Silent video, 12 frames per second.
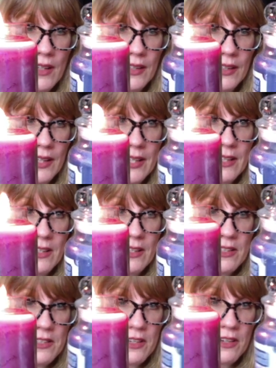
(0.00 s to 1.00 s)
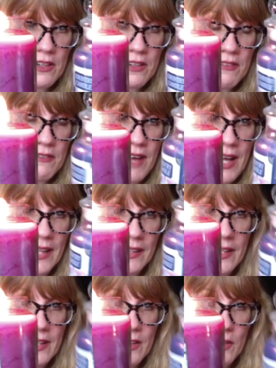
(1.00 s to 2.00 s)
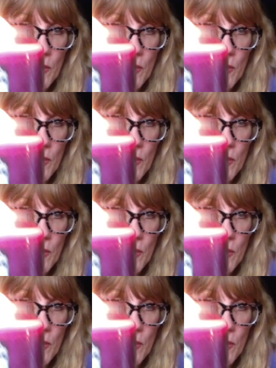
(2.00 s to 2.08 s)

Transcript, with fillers: like dark violet,